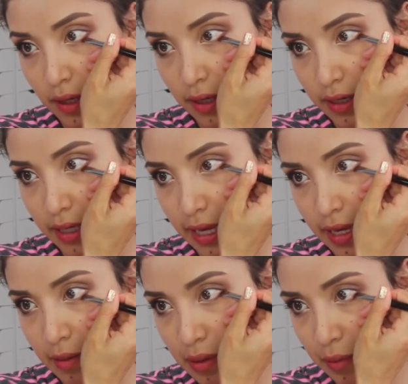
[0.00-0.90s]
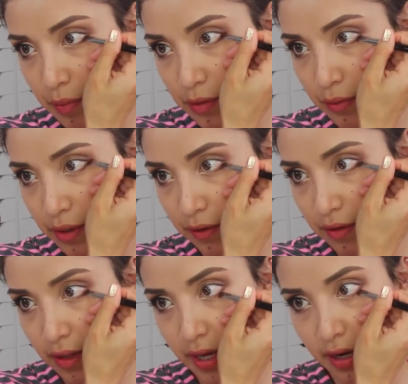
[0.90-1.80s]
And again, I'm going to do
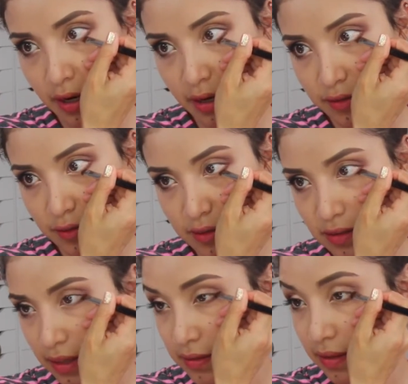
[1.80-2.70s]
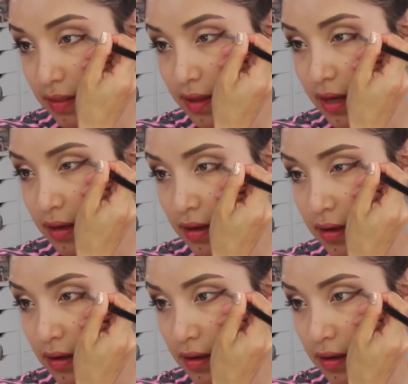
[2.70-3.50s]
another layer so it's nice and thick.